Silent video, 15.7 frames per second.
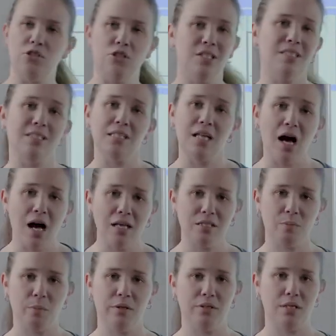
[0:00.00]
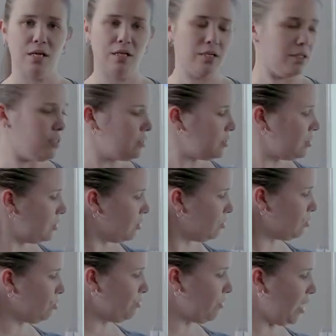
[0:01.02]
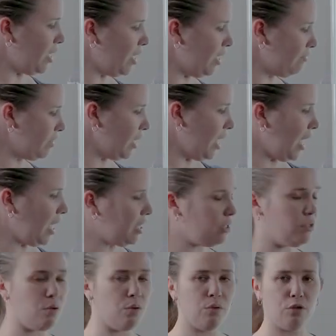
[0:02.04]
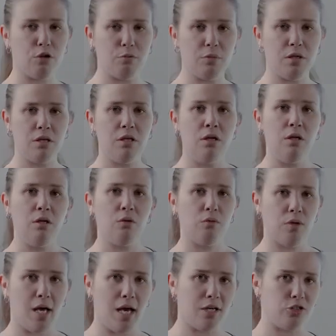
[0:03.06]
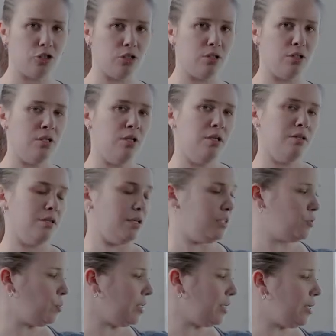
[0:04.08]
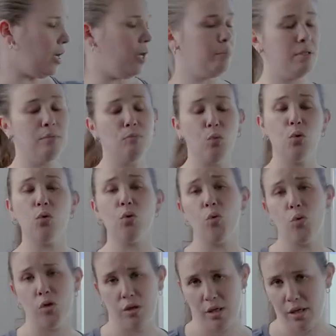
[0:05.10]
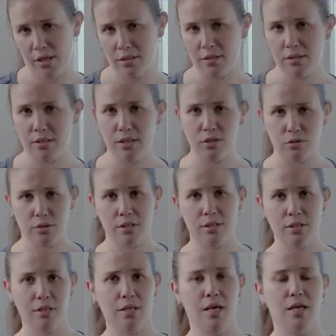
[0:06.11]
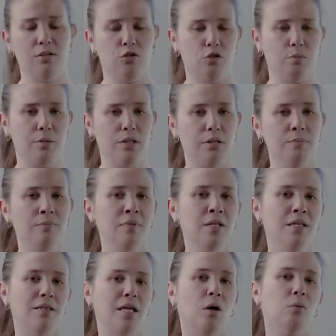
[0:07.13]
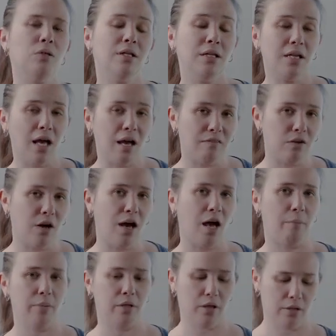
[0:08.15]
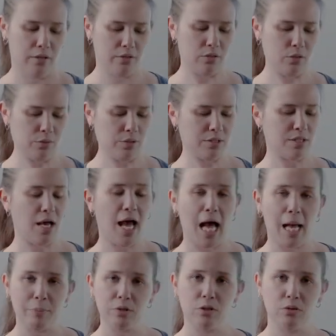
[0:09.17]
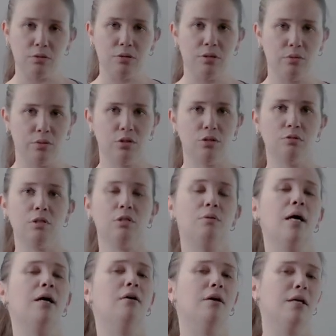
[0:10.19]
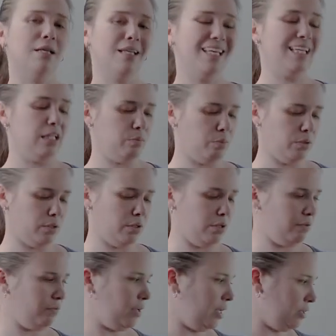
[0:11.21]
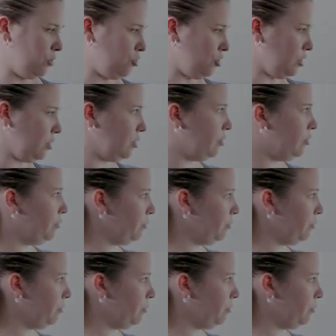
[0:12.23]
G is not spontaneous. So if I have an endothermic reaction that is becoming more organized, decreasing the entropy, that will never happen on its own. That's absolutely going to require an input of energy.